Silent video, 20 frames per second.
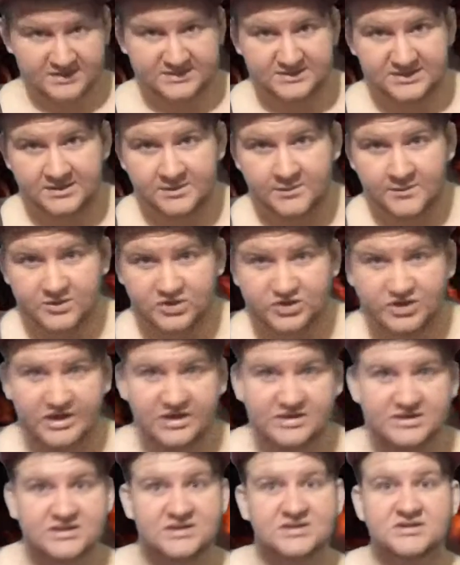dating while
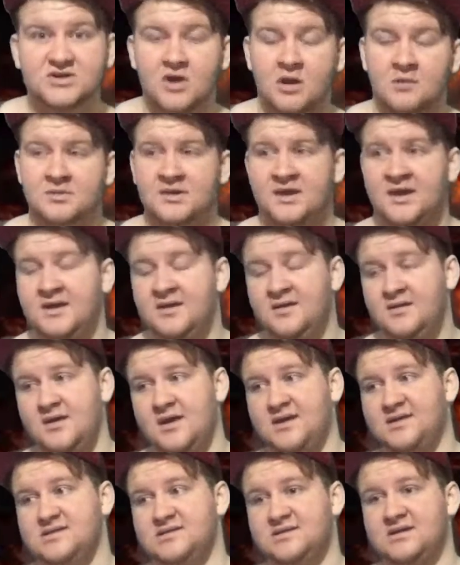trans is complicated
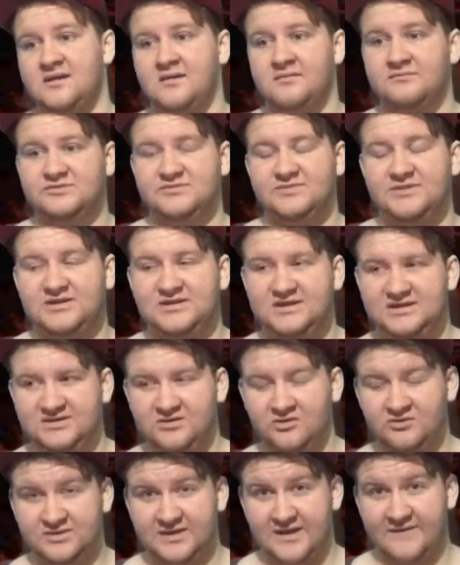at times, but it
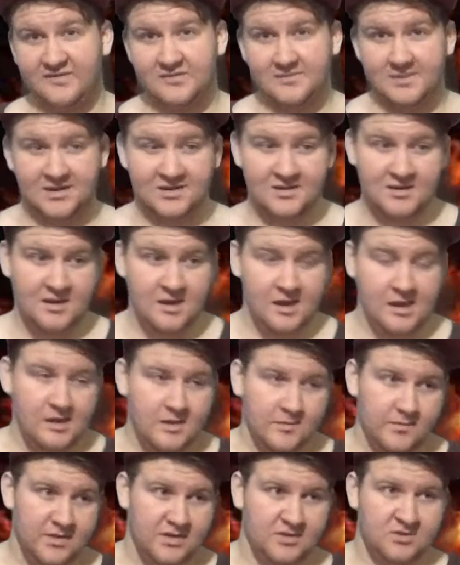doesn't always have to be.
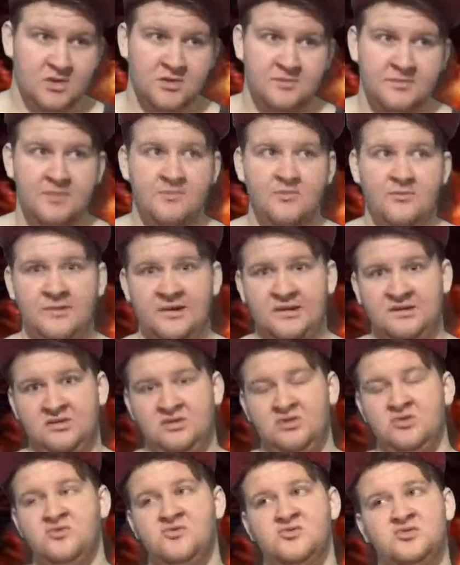A lot of people might
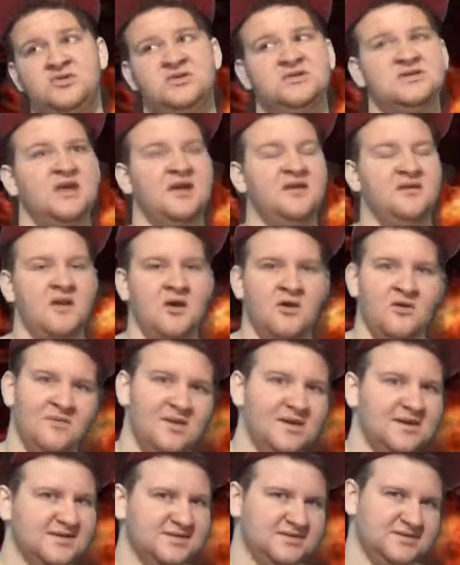say no
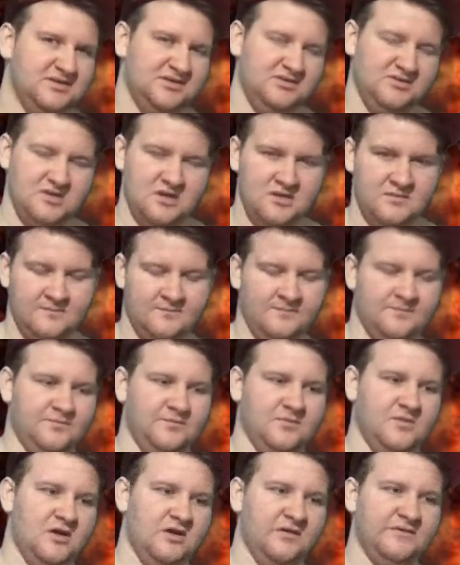because
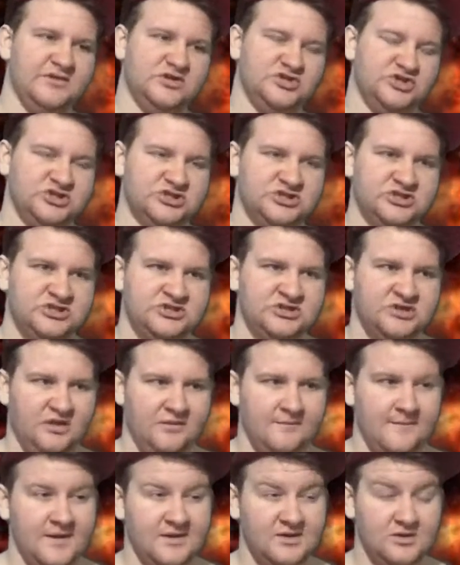of the transition.
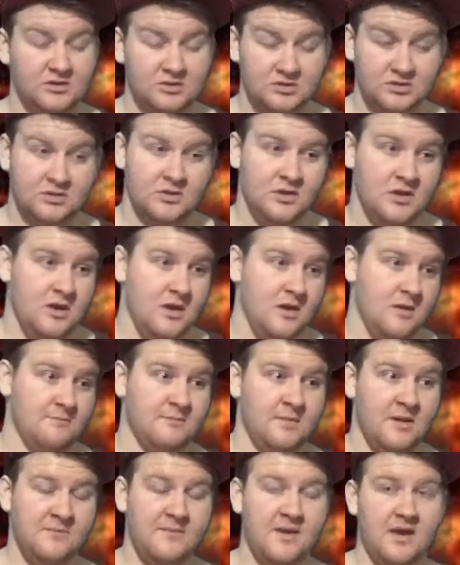They might
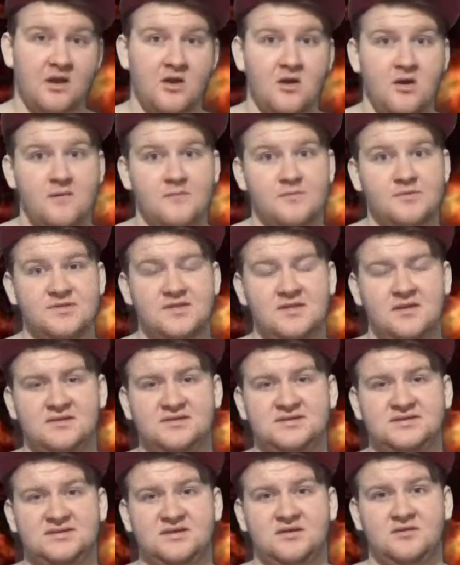back off, but
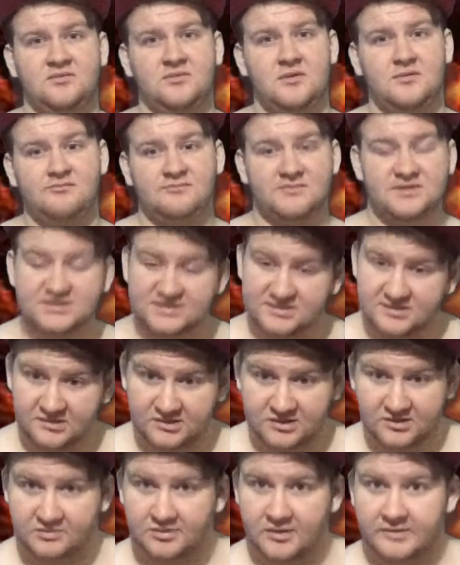that's their problem. It's
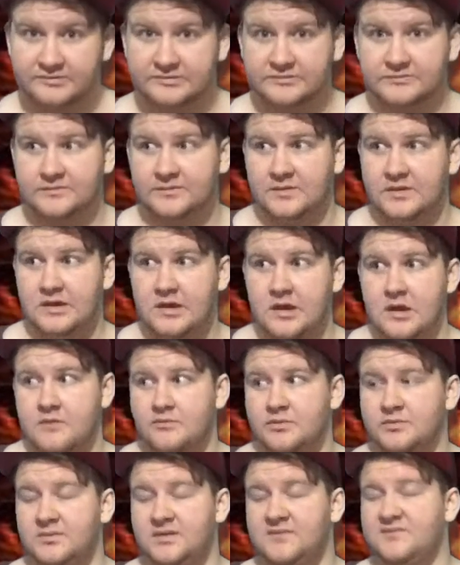not your problem.
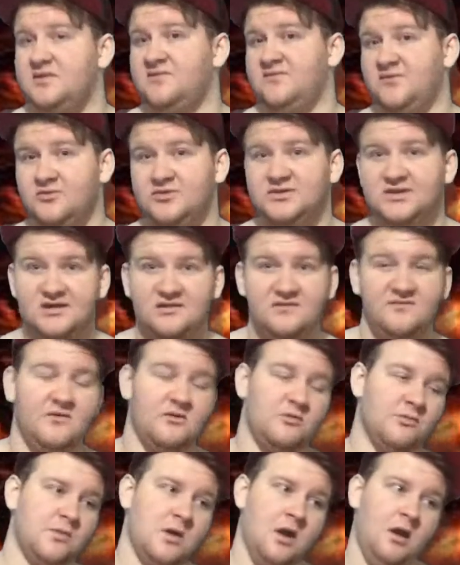Even if you're dating
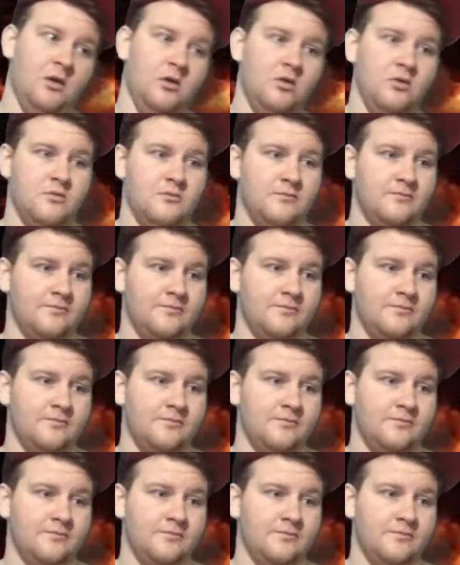for a while,